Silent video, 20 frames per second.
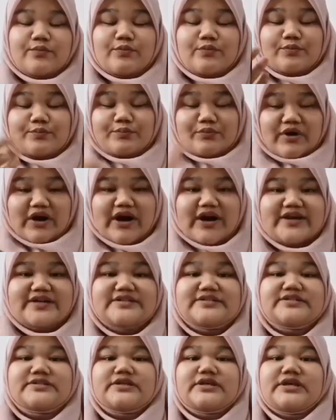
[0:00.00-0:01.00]

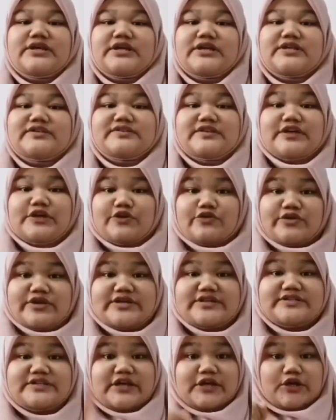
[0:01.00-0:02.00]
price is
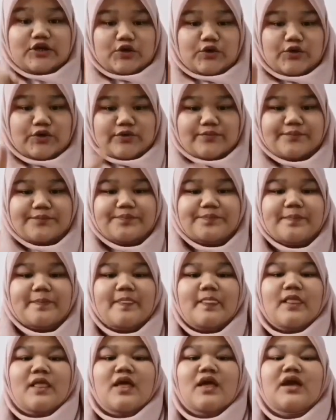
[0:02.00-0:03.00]
increased alone.
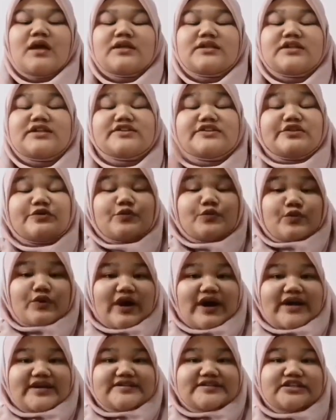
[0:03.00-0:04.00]
This
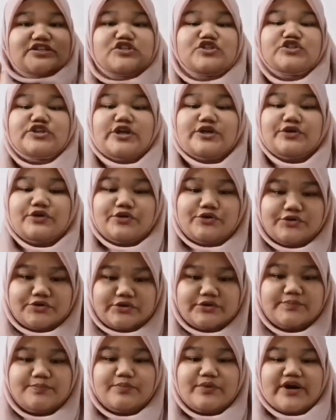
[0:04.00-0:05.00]
rise in general
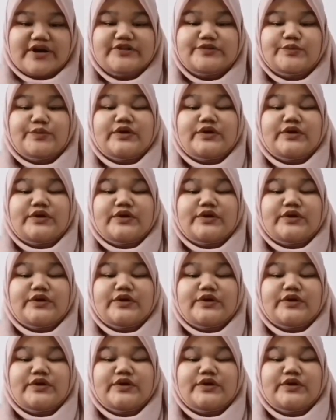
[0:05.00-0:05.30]
price will